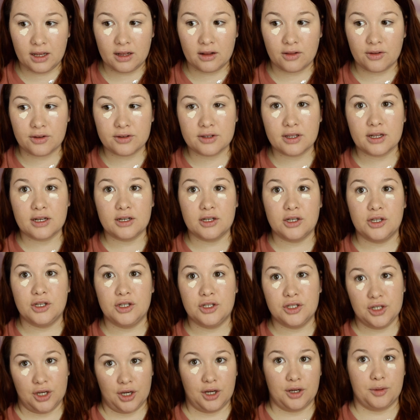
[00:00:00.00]
it looks like
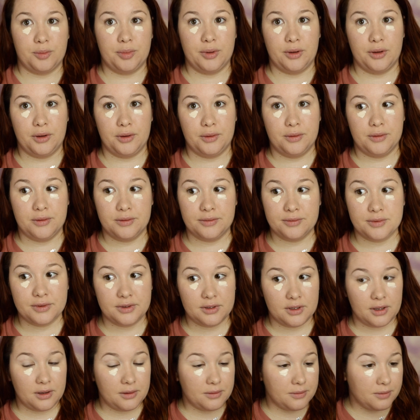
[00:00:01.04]
dog poo.
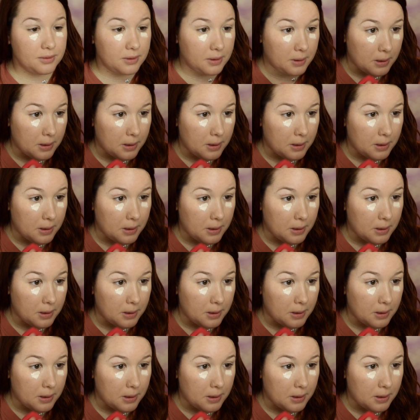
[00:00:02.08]
So